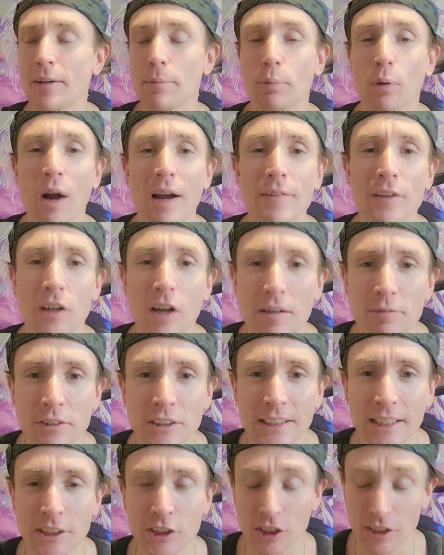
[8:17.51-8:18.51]
a private
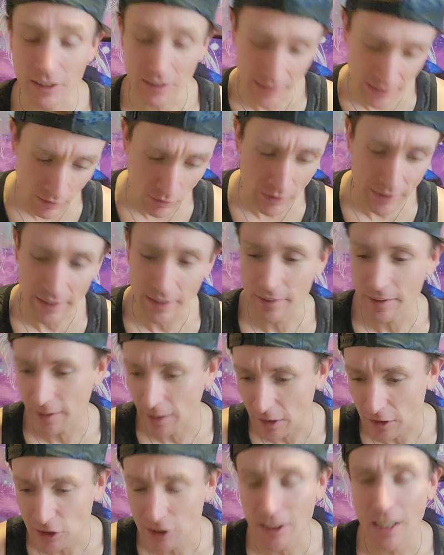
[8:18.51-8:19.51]
conversation literally at the
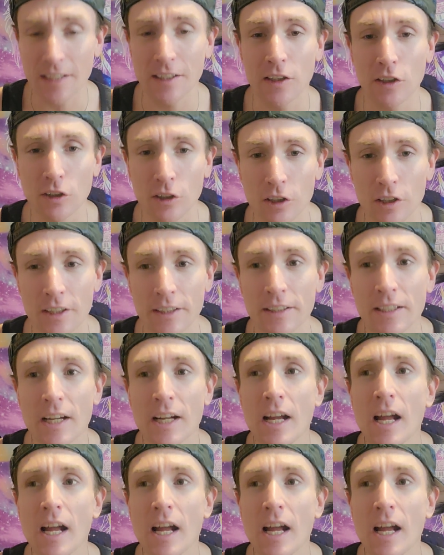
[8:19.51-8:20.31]
other side of the curtain